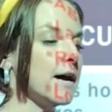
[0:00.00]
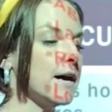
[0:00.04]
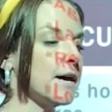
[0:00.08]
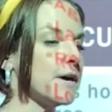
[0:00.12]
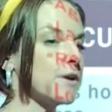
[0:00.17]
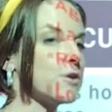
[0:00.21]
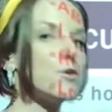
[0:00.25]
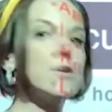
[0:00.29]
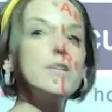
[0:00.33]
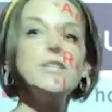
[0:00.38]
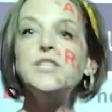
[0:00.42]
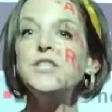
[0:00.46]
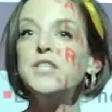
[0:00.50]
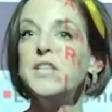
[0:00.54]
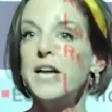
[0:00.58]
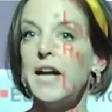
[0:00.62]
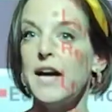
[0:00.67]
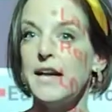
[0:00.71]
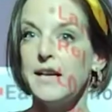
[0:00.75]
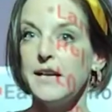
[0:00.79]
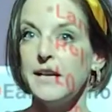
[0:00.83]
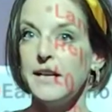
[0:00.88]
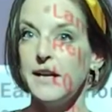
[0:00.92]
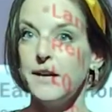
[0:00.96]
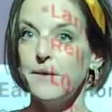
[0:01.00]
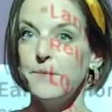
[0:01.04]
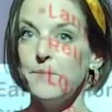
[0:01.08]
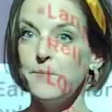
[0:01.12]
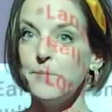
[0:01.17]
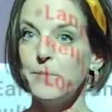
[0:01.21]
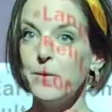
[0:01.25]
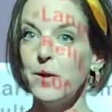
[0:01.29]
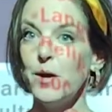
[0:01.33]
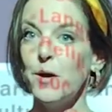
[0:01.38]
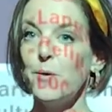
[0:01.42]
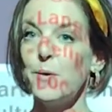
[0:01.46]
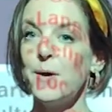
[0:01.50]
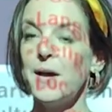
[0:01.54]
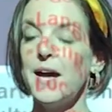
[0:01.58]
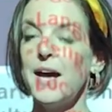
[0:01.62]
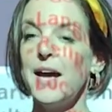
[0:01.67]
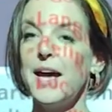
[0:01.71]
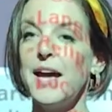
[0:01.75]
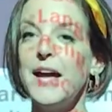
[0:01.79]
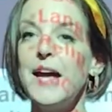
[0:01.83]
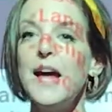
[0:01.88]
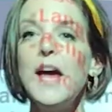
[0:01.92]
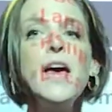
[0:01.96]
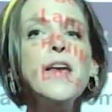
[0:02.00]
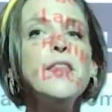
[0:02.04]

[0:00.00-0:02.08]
Christianity, okay?